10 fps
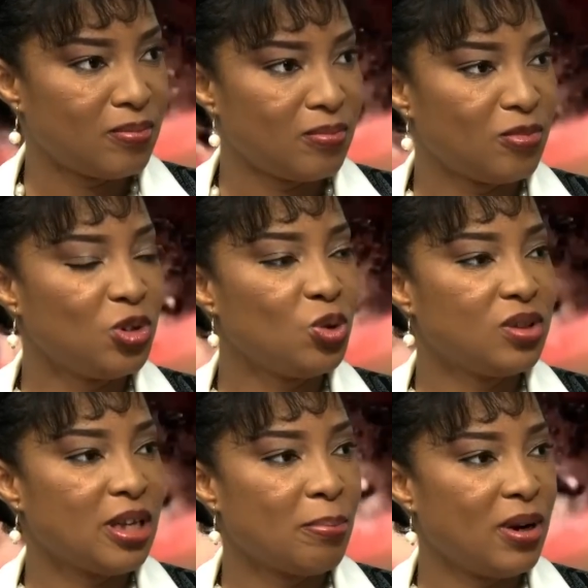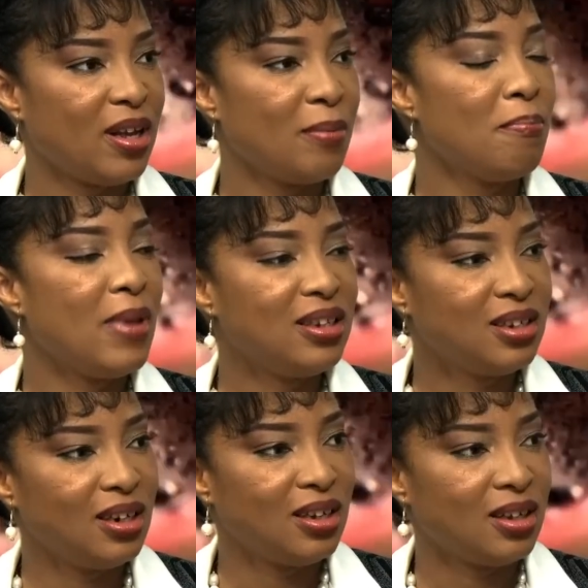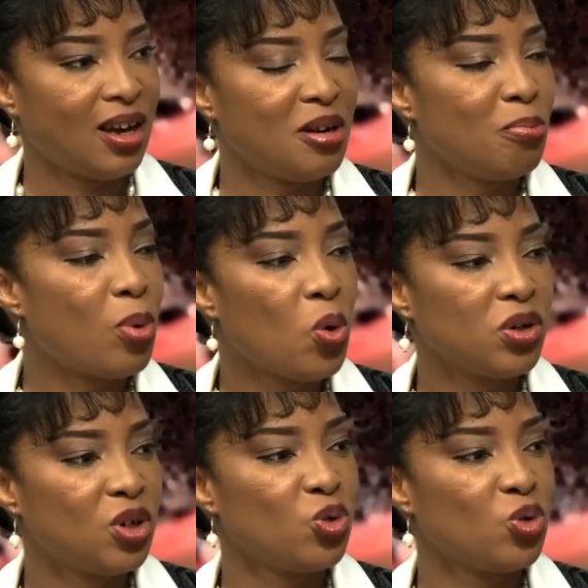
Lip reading: would you say, play mentally an important